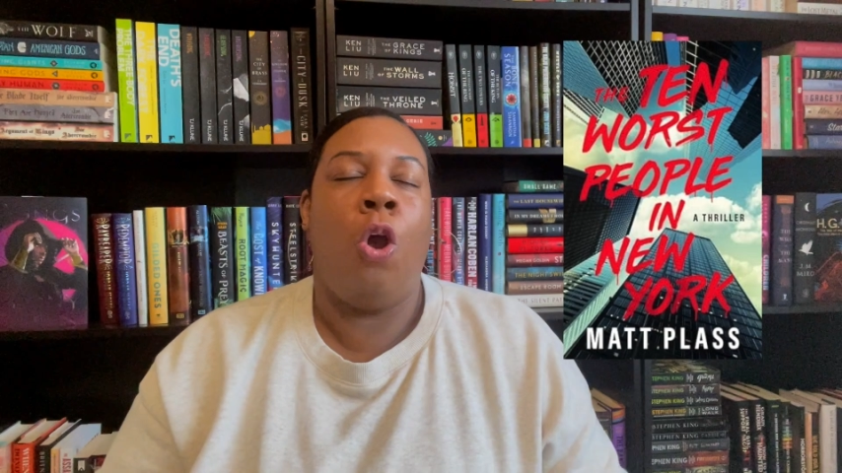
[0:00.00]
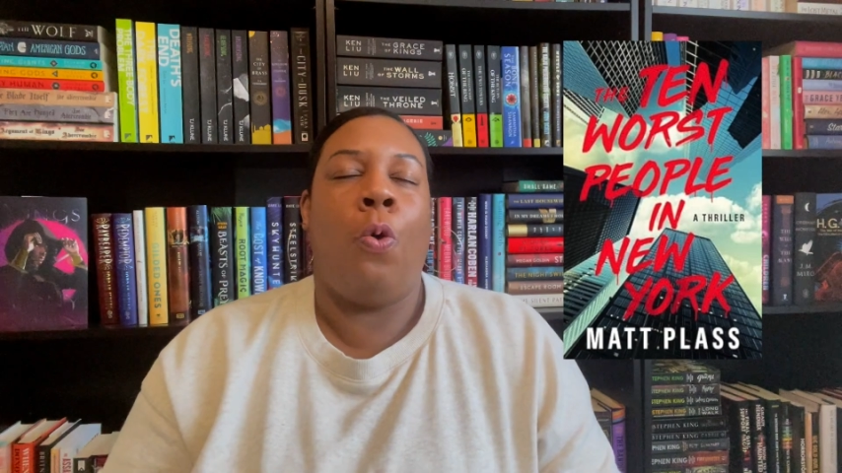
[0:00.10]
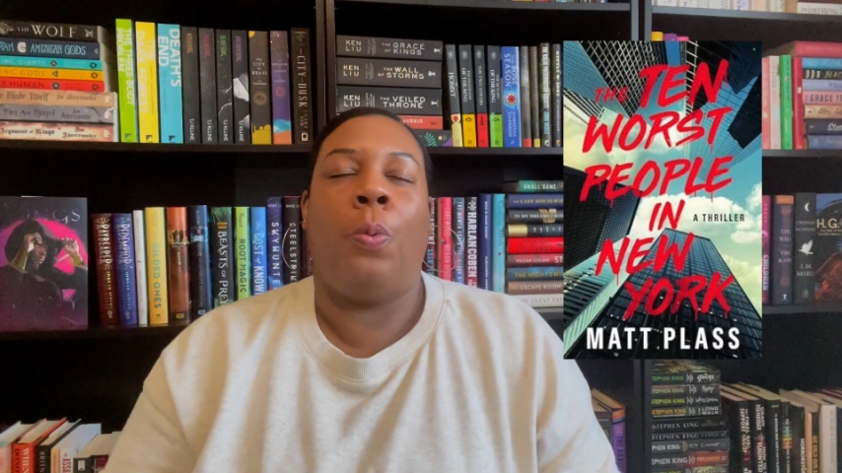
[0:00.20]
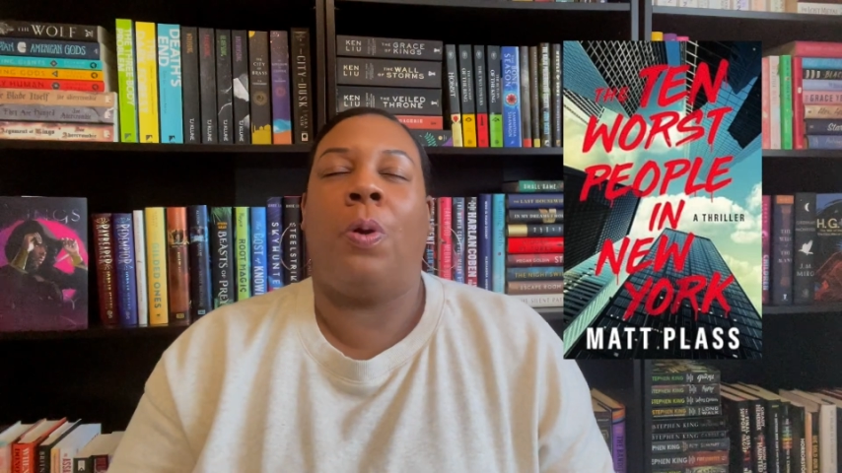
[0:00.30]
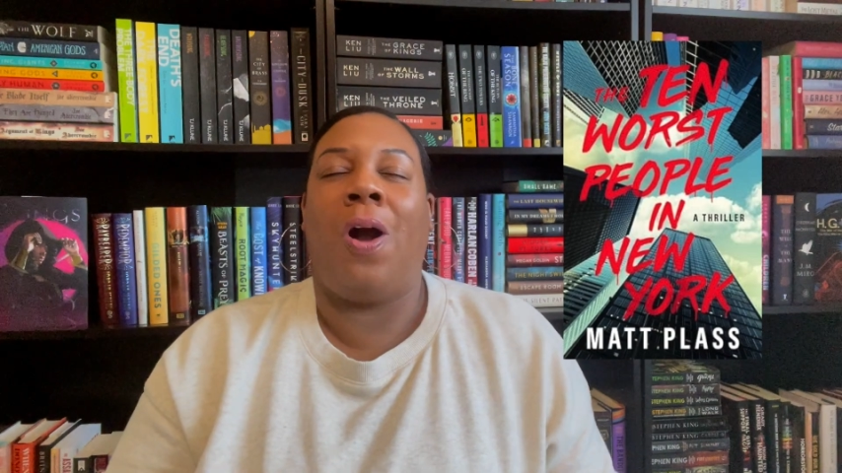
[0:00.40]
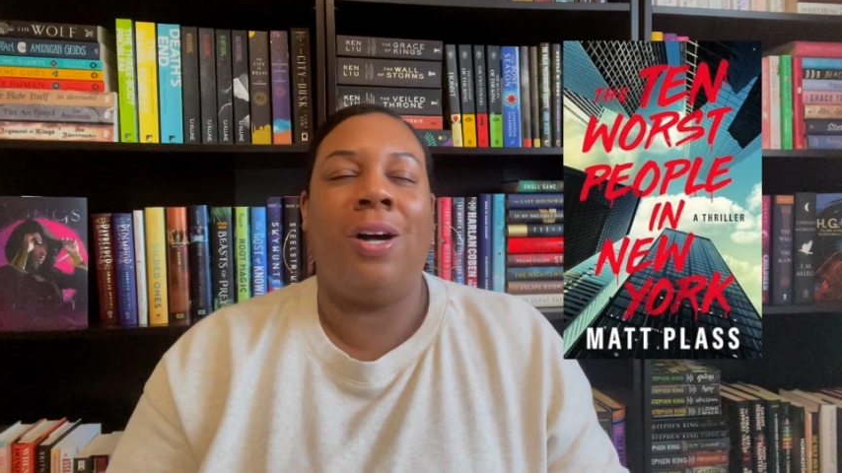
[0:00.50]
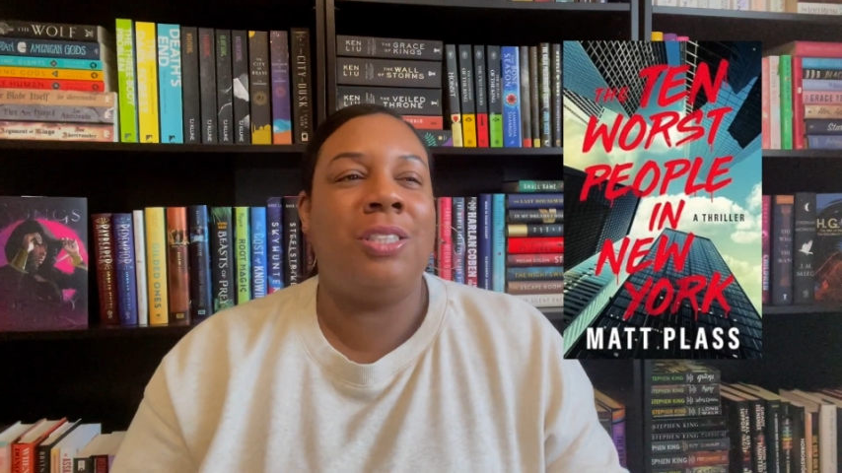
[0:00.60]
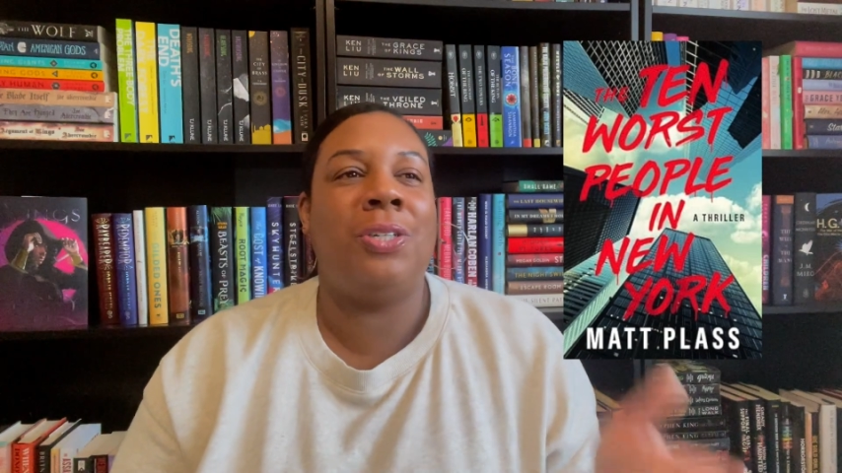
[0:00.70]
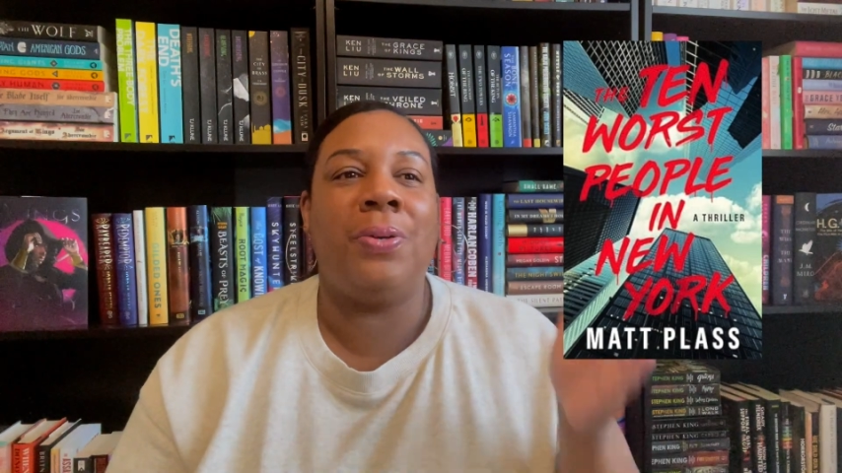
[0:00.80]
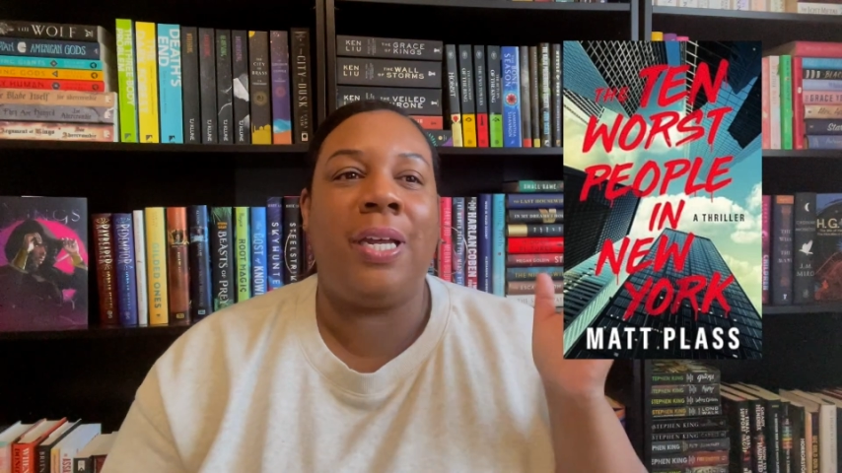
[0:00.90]
We're
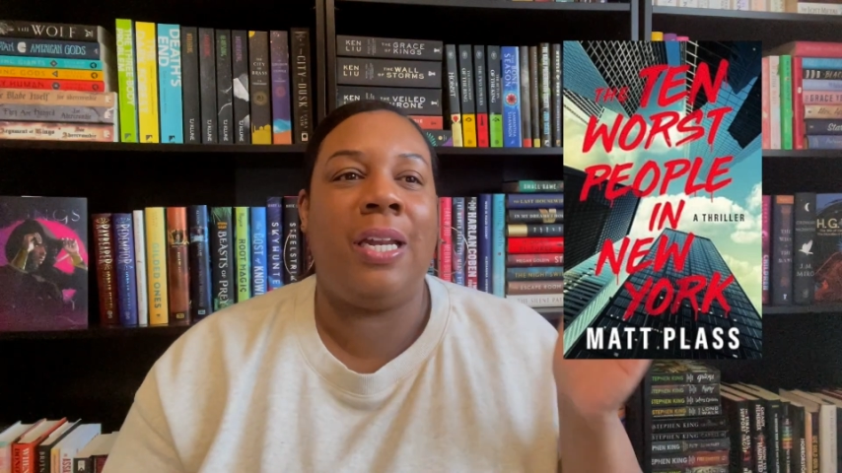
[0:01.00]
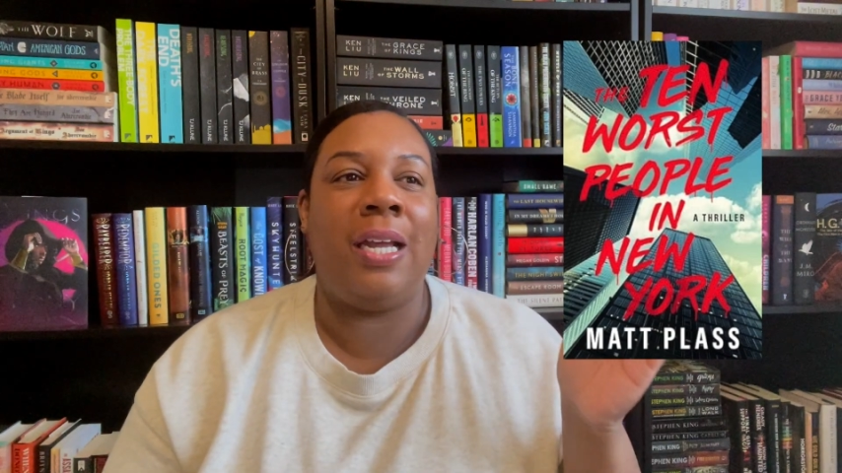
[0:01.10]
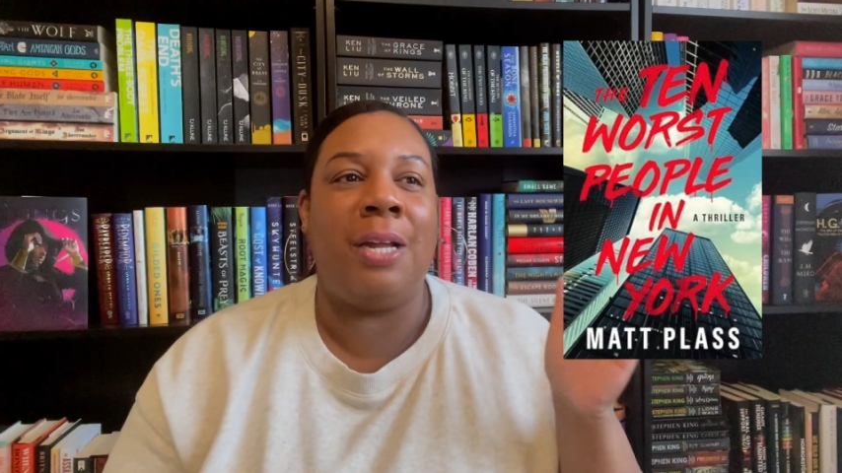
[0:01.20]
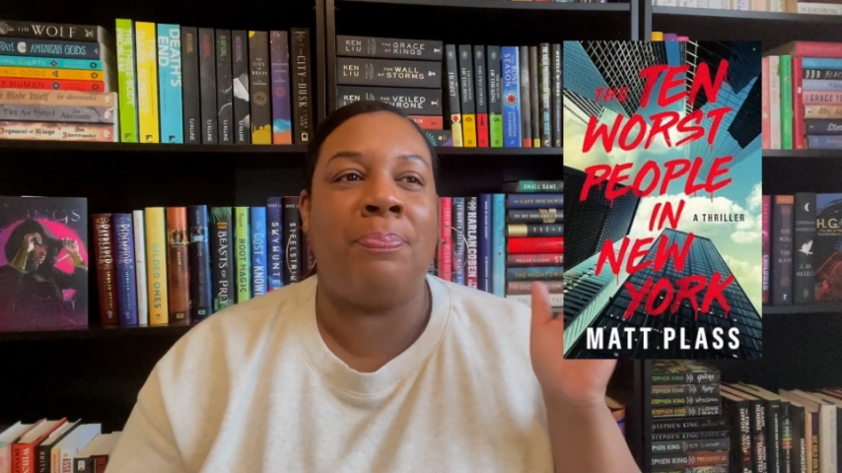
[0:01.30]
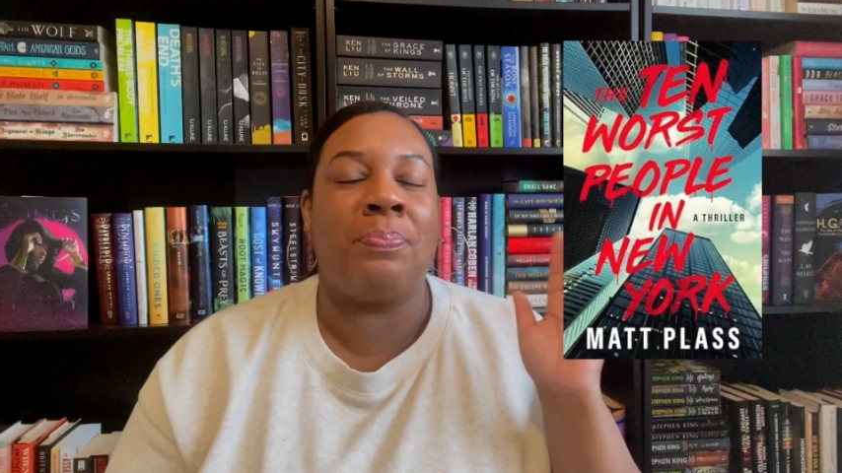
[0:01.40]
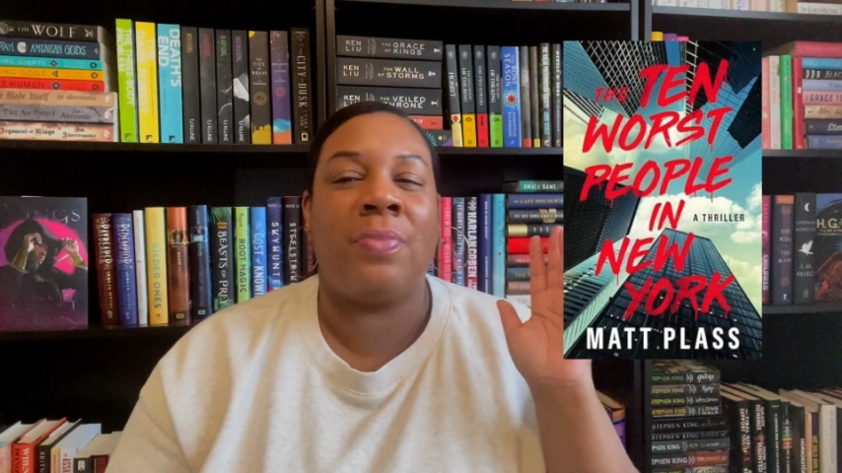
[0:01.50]
also getting